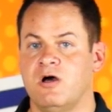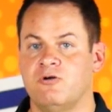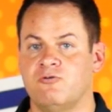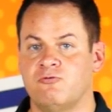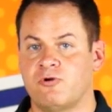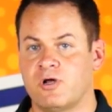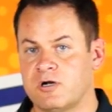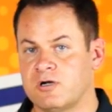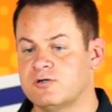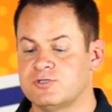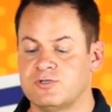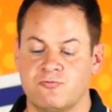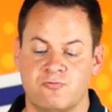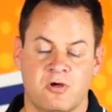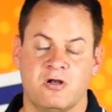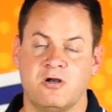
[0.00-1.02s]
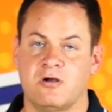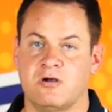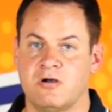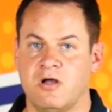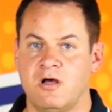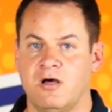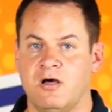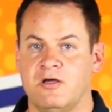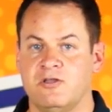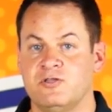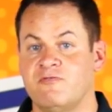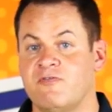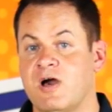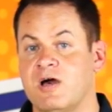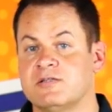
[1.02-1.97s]
rudder to rudder.
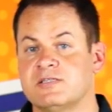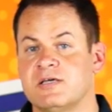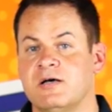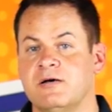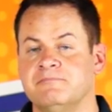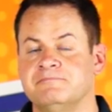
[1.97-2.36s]
You've got